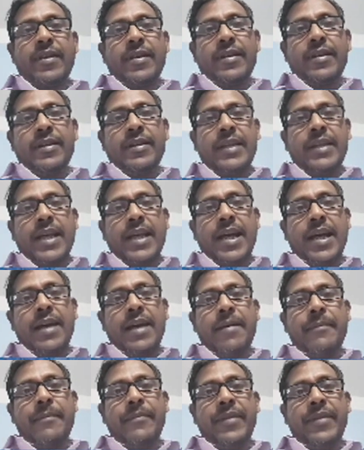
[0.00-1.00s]

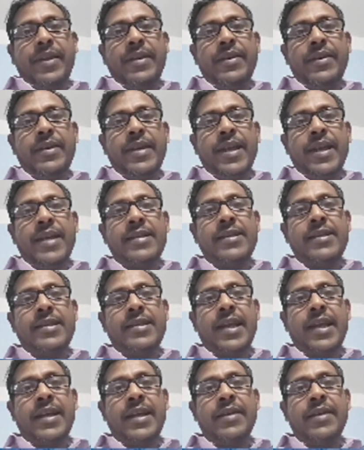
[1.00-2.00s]
The Indian
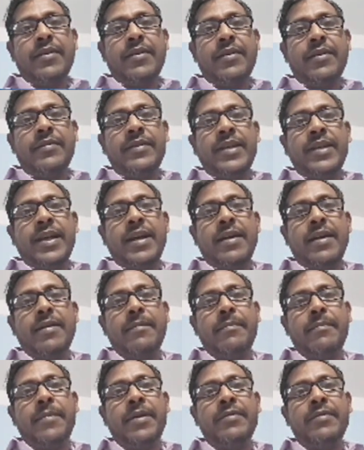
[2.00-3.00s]
side of the
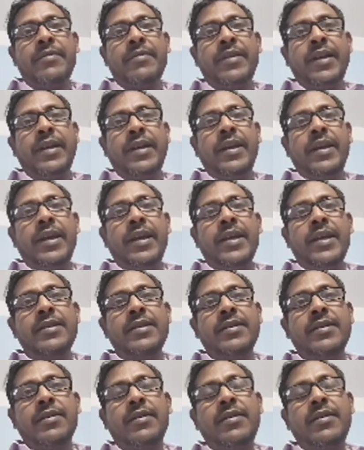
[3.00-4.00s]
mountain is
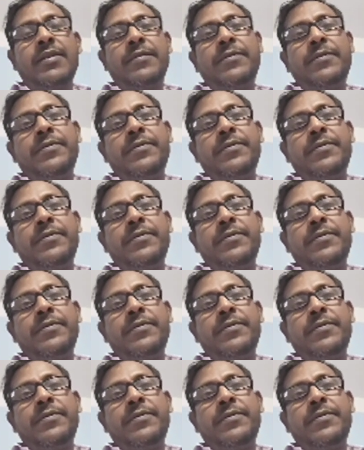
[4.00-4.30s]
off